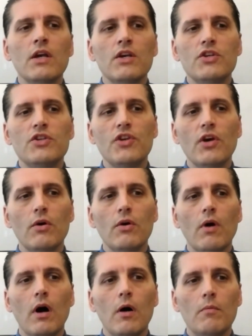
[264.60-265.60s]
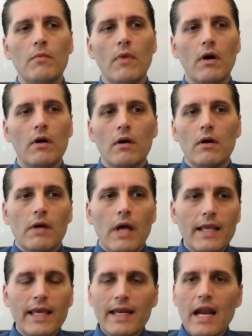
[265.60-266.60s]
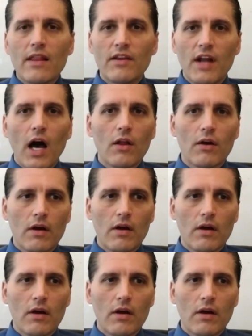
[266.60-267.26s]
So, um, and get out of the dollar.